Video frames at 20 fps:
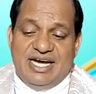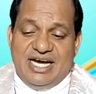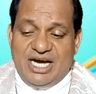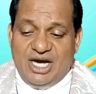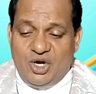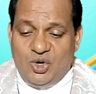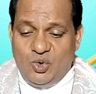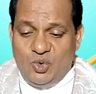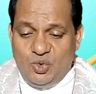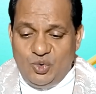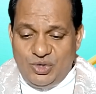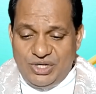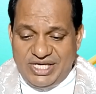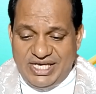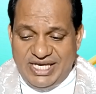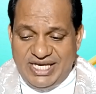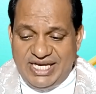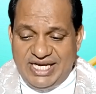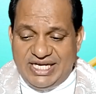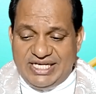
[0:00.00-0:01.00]
how
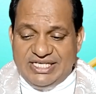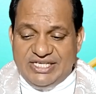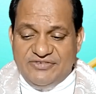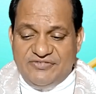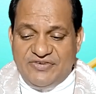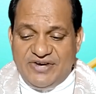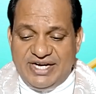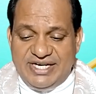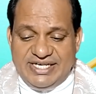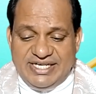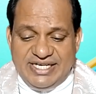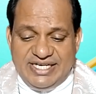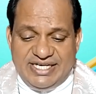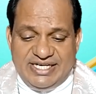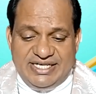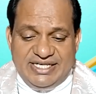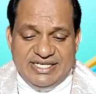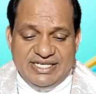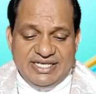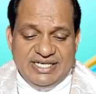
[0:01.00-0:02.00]
he
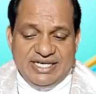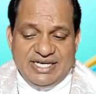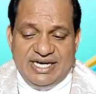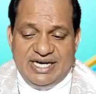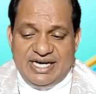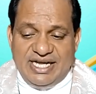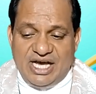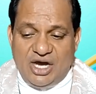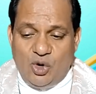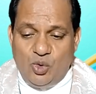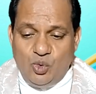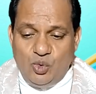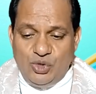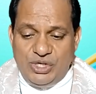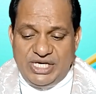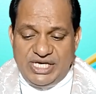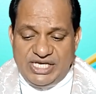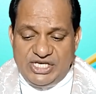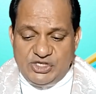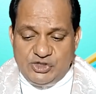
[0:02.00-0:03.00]
defended and how
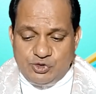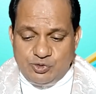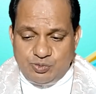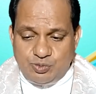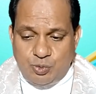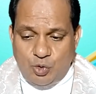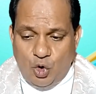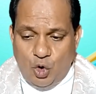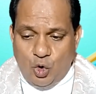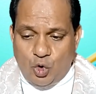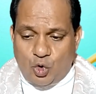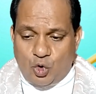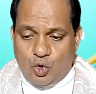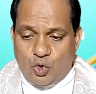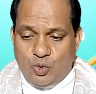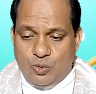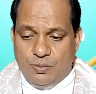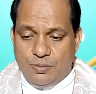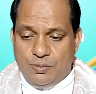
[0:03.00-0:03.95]
he spoke.